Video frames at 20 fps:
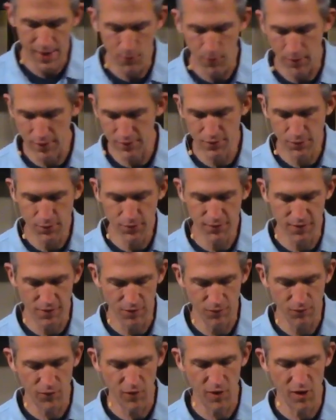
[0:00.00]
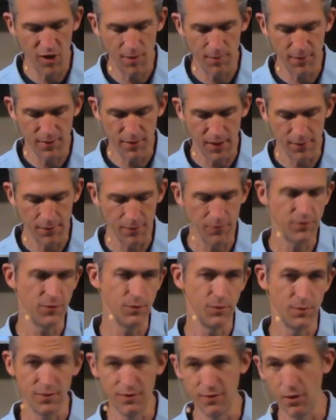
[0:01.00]
one to his own farm, another to
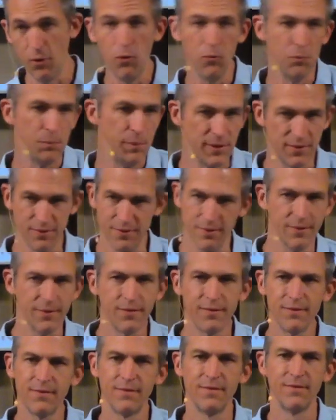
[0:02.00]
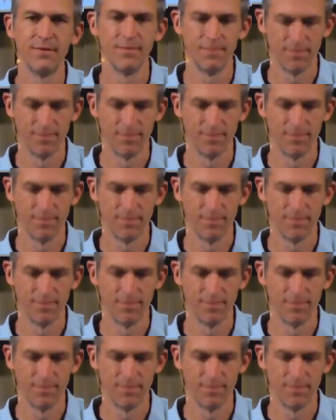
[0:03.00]
his own business.